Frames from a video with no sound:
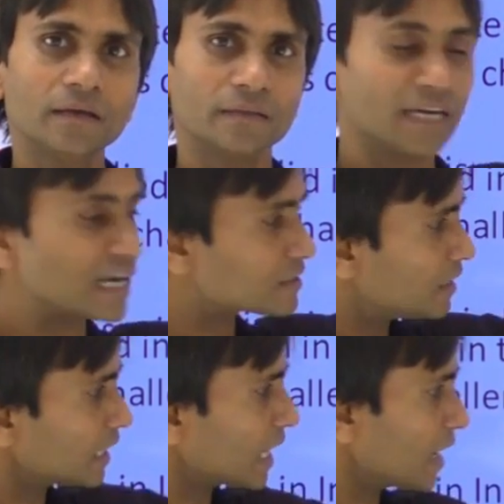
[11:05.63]
the
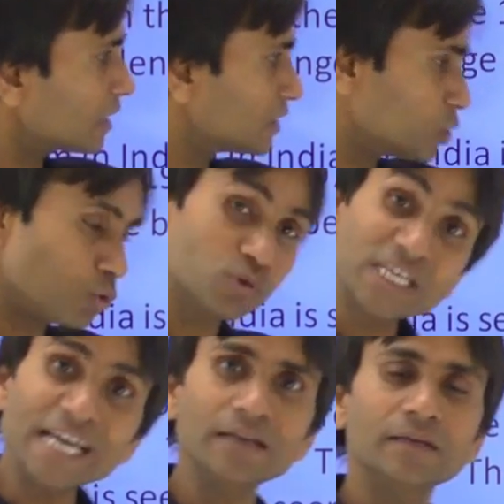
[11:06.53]
Naxalites are
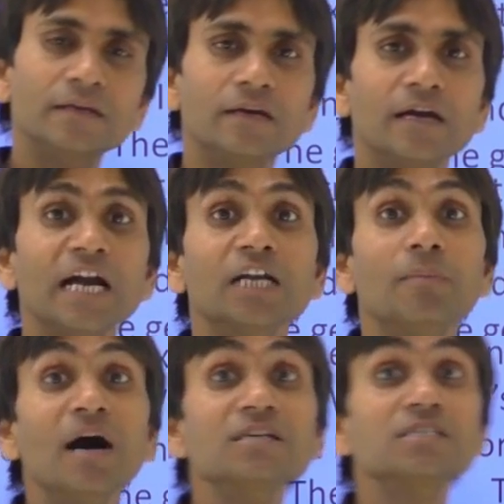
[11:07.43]
using
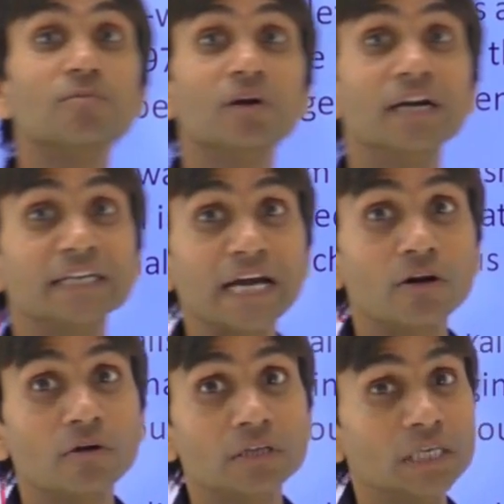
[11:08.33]
advanced modern
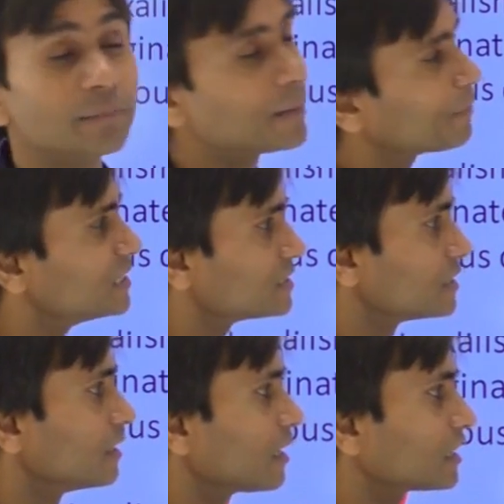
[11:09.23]
technology weapons
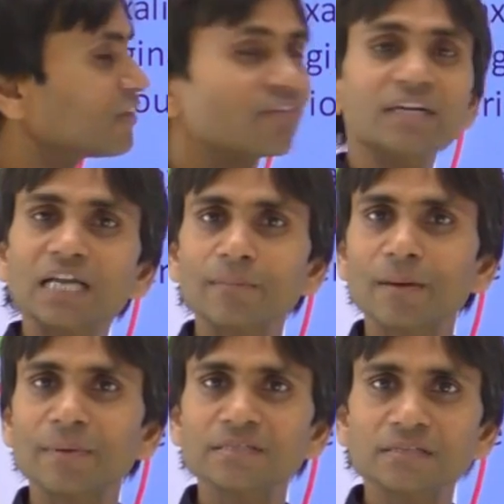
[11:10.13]
and the fatal
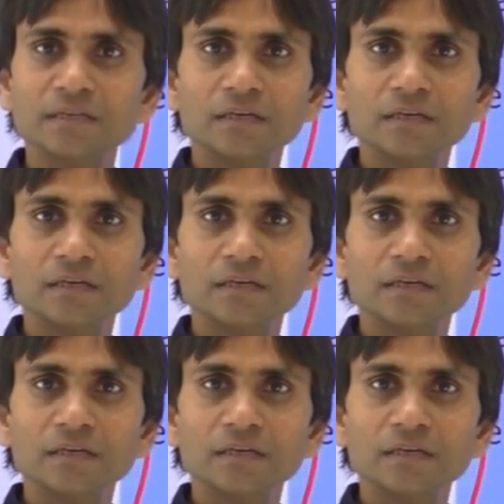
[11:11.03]
weapons.